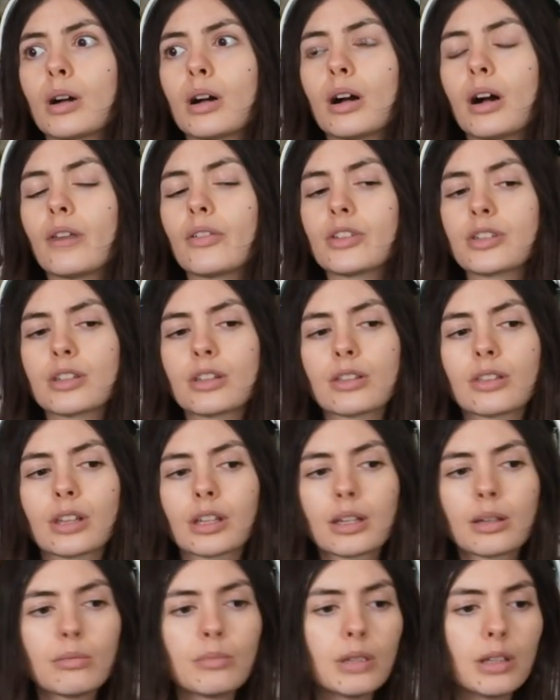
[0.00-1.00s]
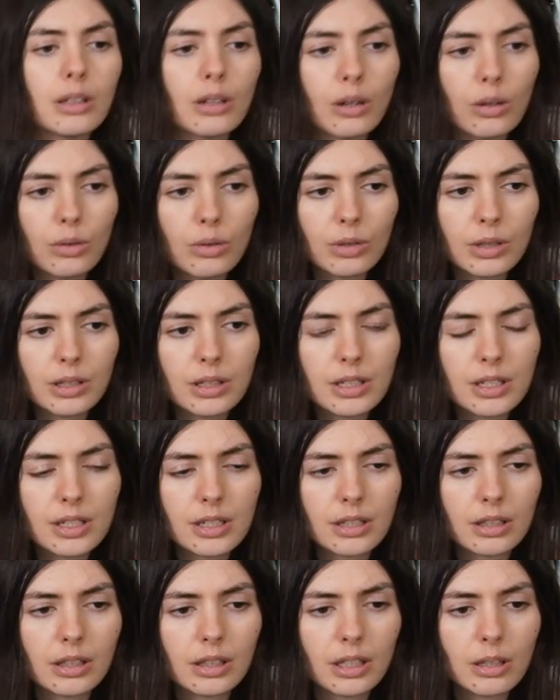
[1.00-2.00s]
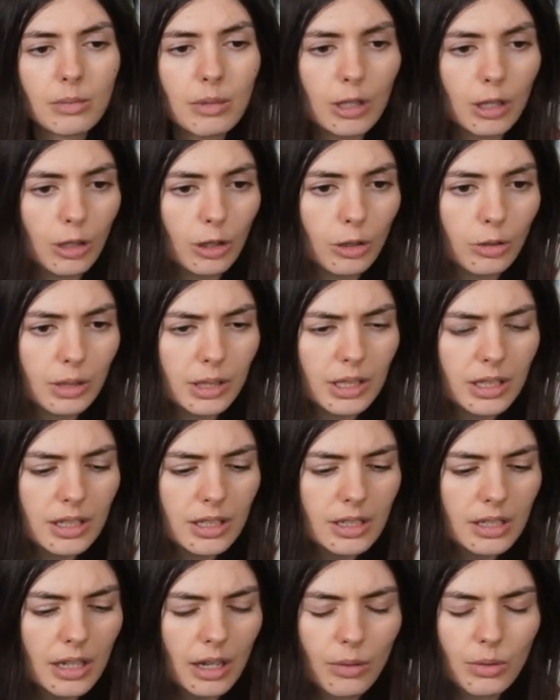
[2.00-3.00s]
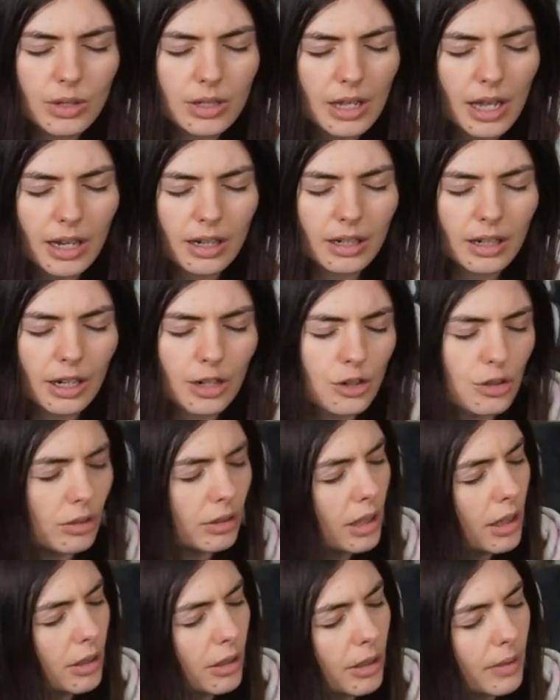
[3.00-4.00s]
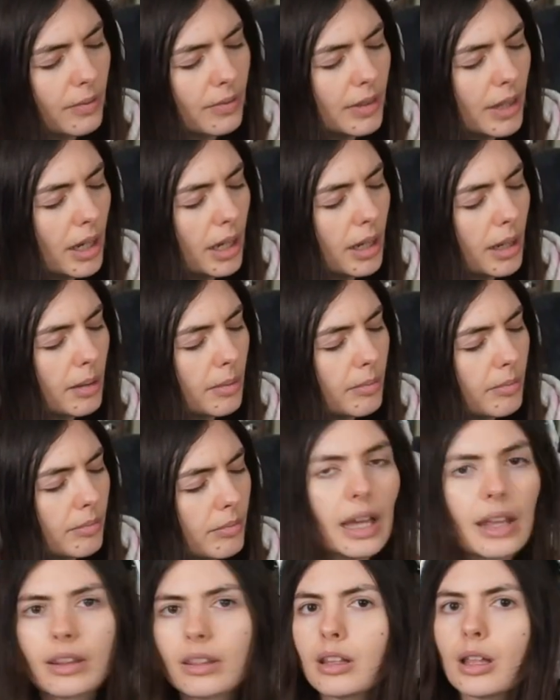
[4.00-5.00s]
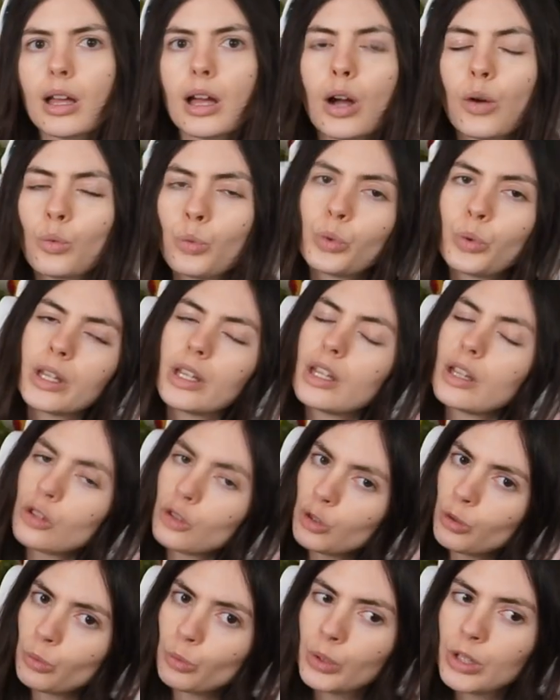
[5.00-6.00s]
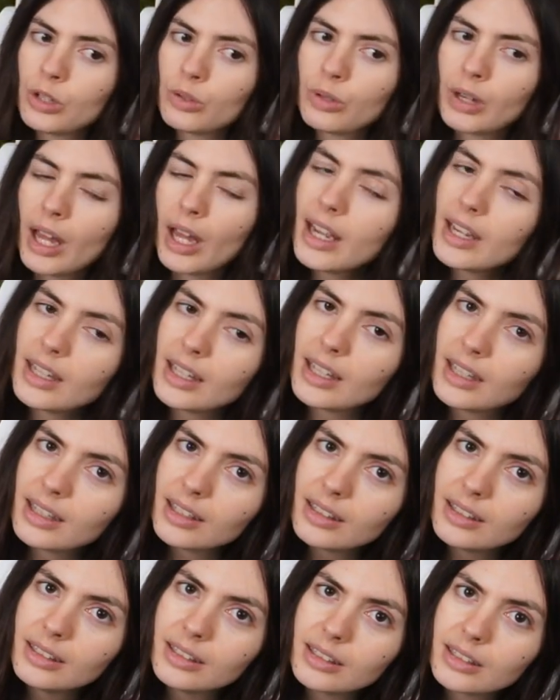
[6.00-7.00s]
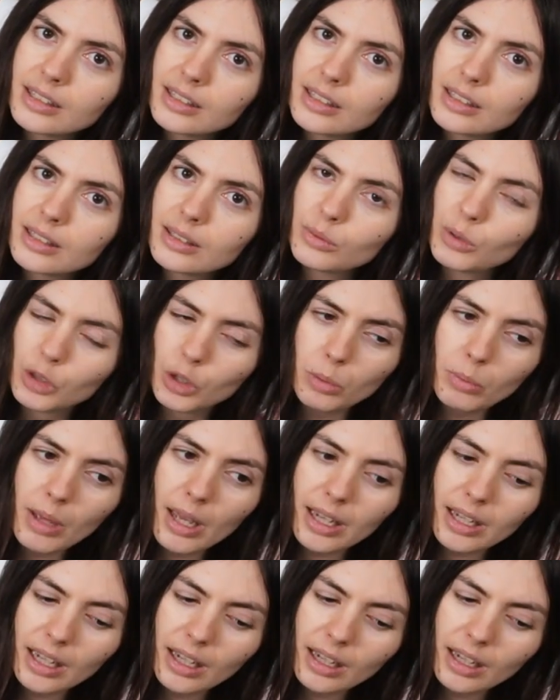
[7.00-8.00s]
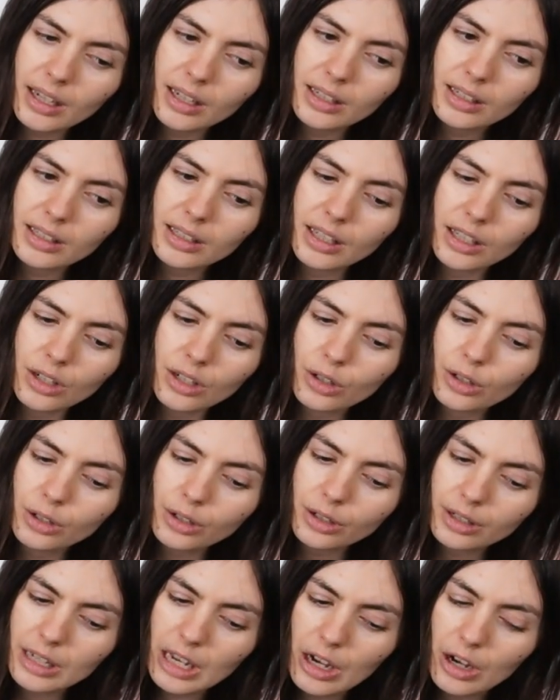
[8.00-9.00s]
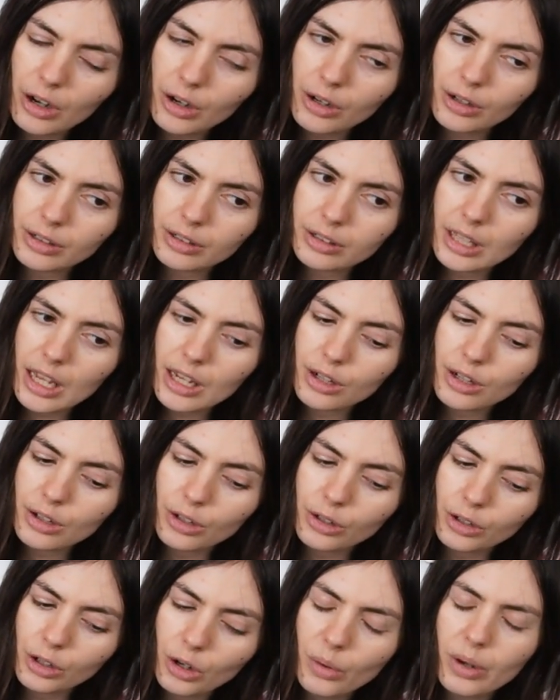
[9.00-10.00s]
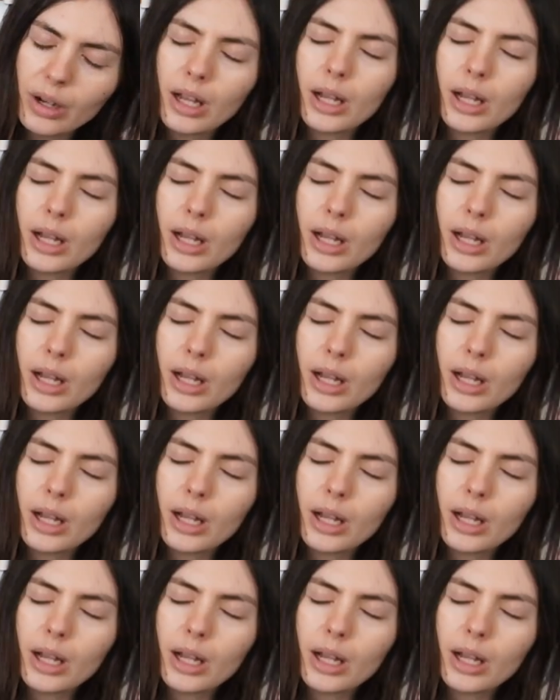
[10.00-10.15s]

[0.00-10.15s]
obviously, the Kaminoans, I always add an extra letter. And the reuniting with Omega and her caretaker growing